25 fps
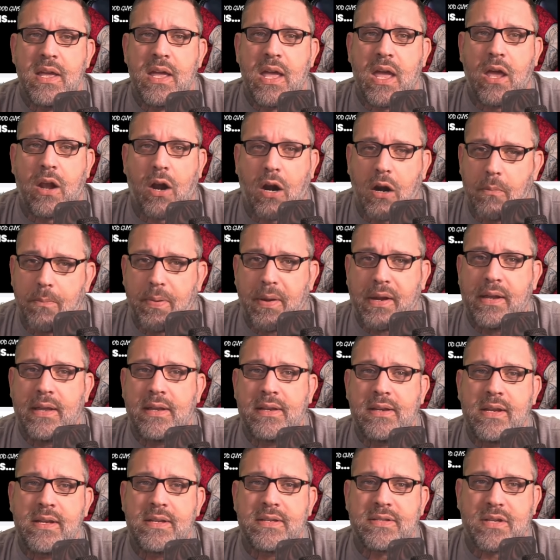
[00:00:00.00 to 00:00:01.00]
And our
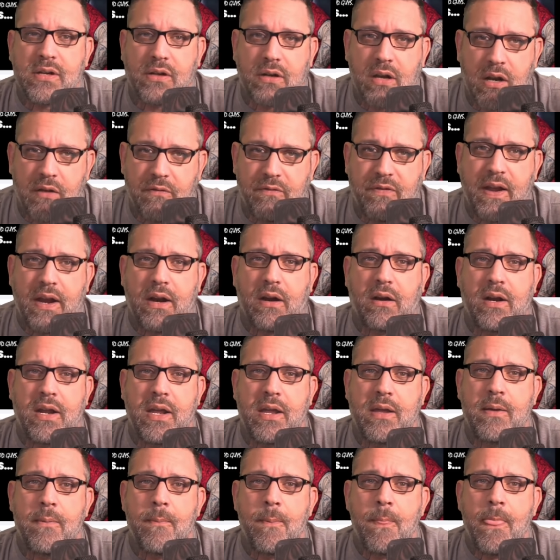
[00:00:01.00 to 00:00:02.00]
opinions are going to
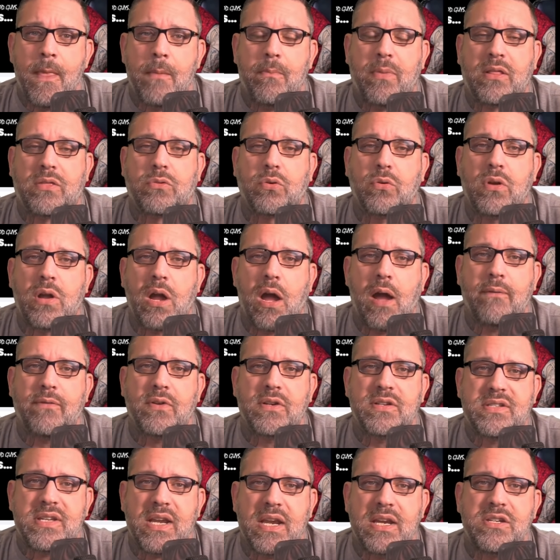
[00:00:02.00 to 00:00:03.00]
vary. But through
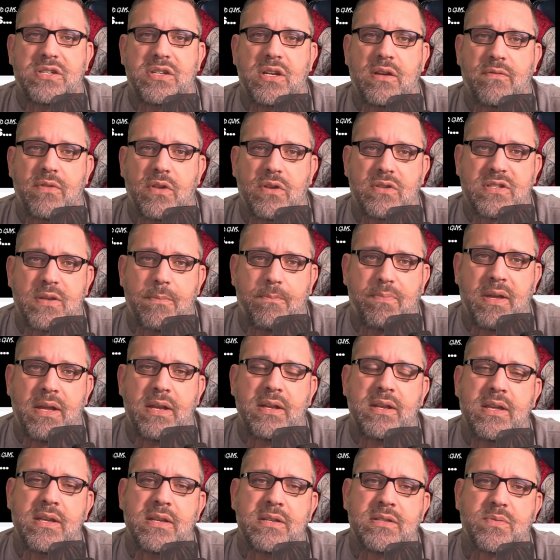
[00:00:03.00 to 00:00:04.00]
conversation of those
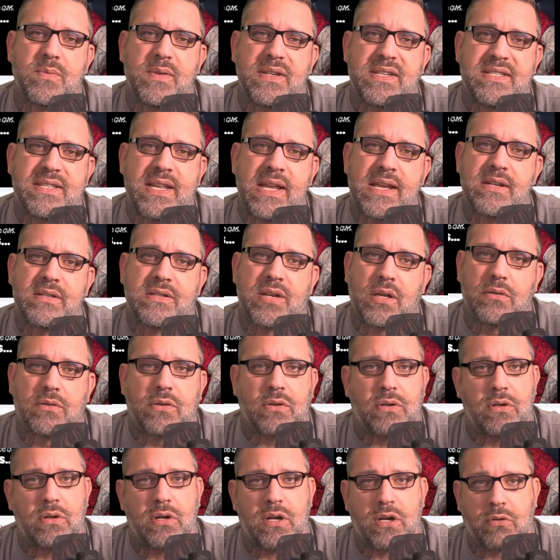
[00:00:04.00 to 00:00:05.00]
opinions, we stand to
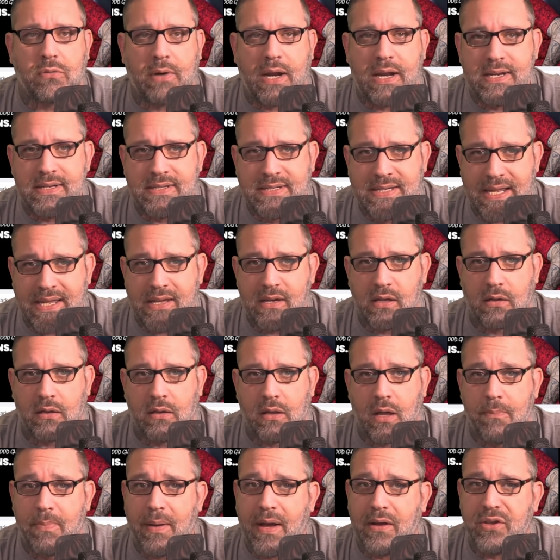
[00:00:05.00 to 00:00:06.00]
learn a great
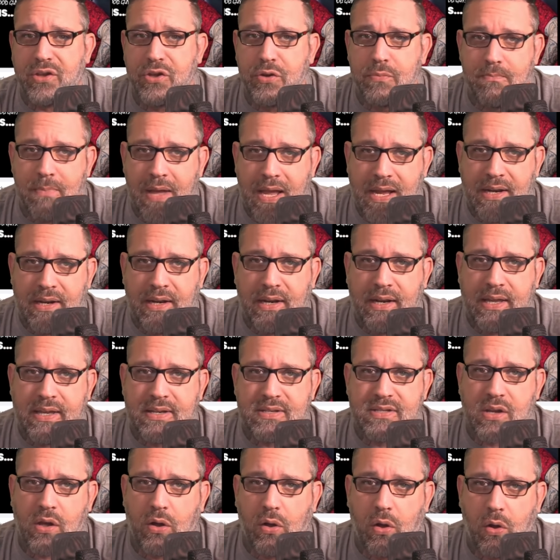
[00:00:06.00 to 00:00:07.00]
deal about humanity
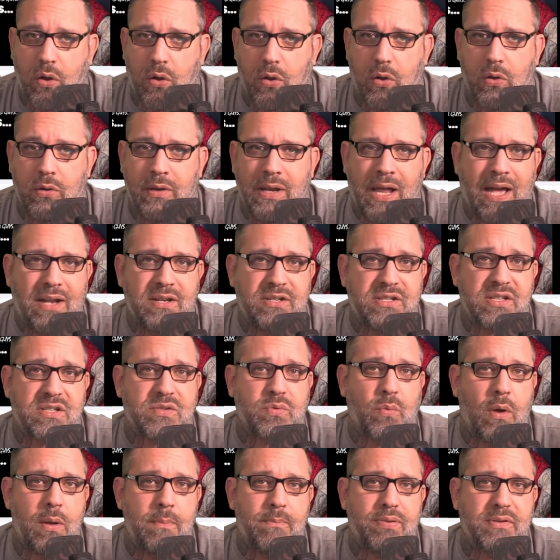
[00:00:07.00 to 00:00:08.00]
as a whole, not
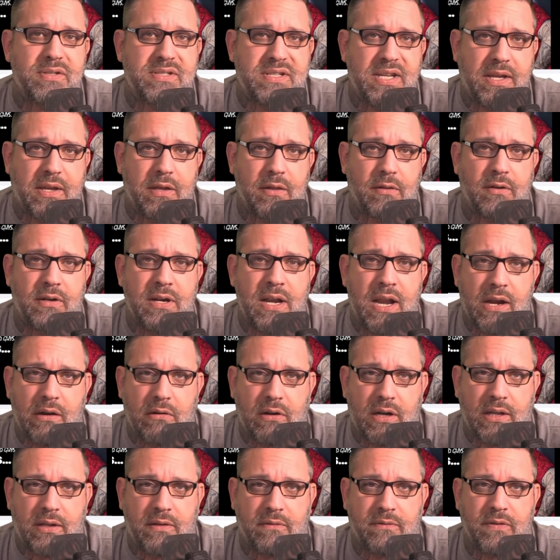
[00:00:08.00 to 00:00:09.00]
just one particular
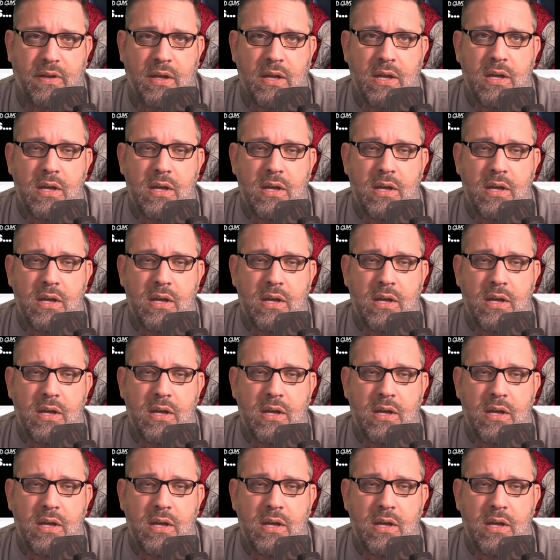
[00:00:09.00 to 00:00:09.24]
narrative.